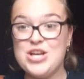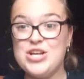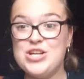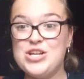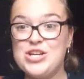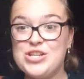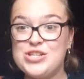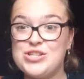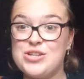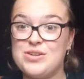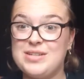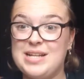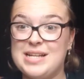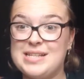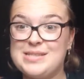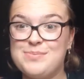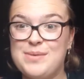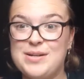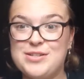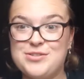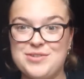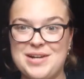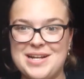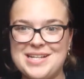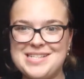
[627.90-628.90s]
So that's my
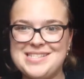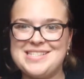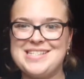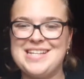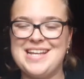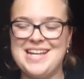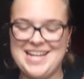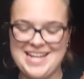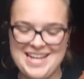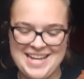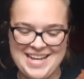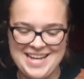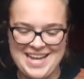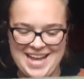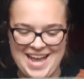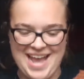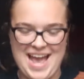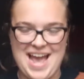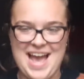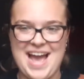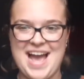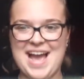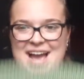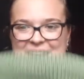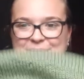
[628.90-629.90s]
dress.
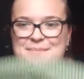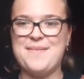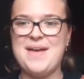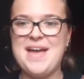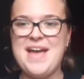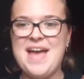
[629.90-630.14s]
I